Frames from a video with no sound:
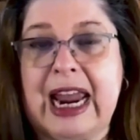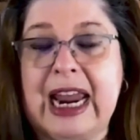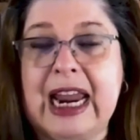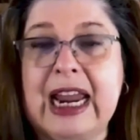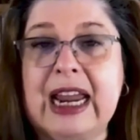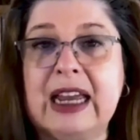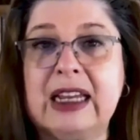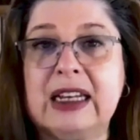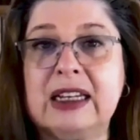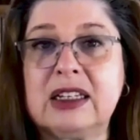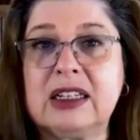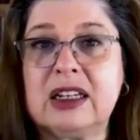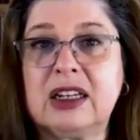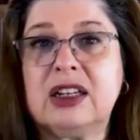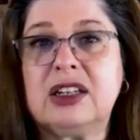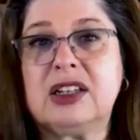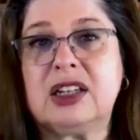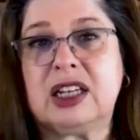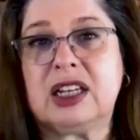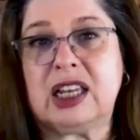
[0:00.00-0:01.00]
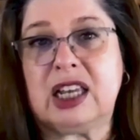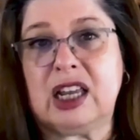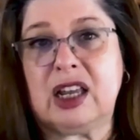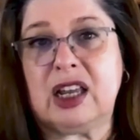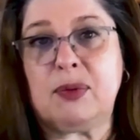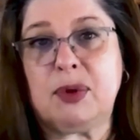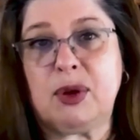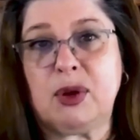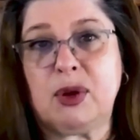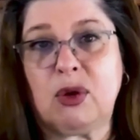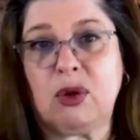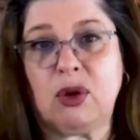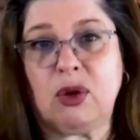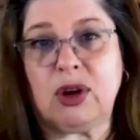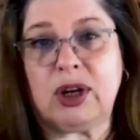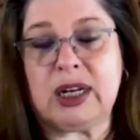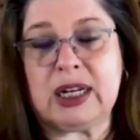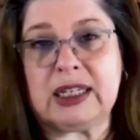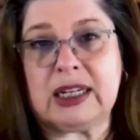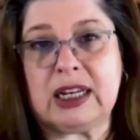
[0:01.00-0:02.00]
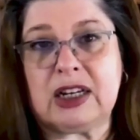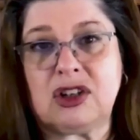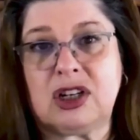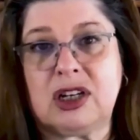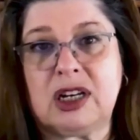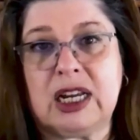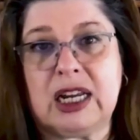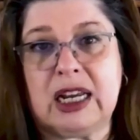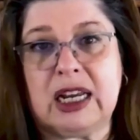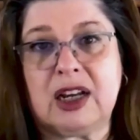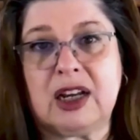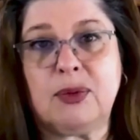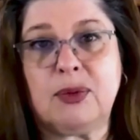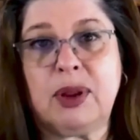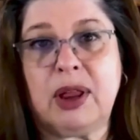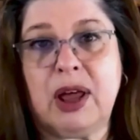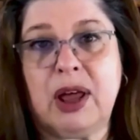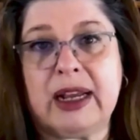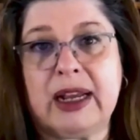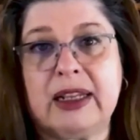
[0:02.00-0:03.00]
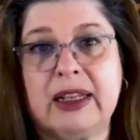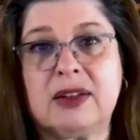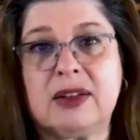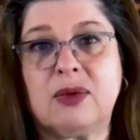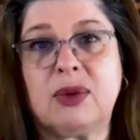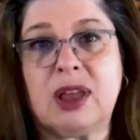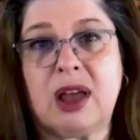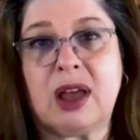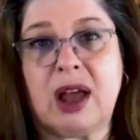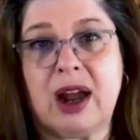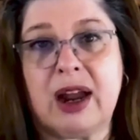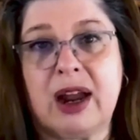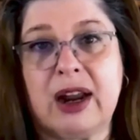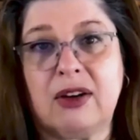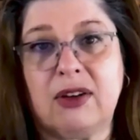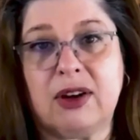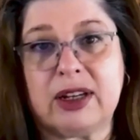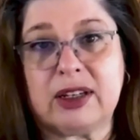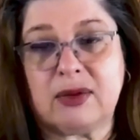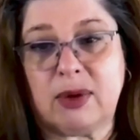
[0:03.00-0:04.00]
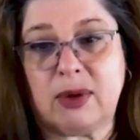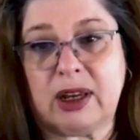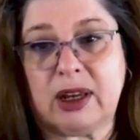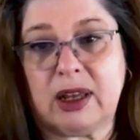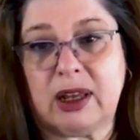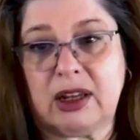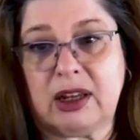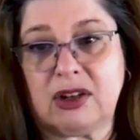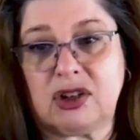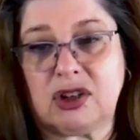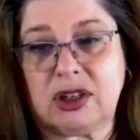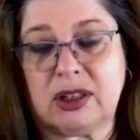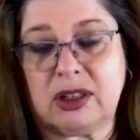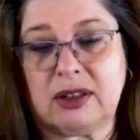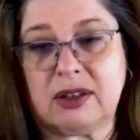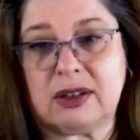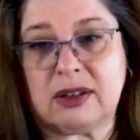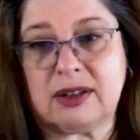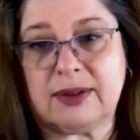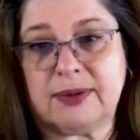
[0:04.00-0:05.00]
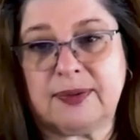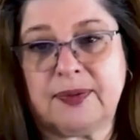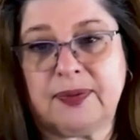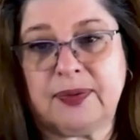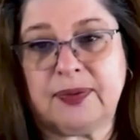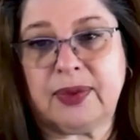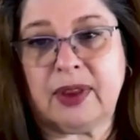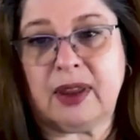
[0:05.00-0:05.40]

and to keep your organization in compliance with the IRS regulations.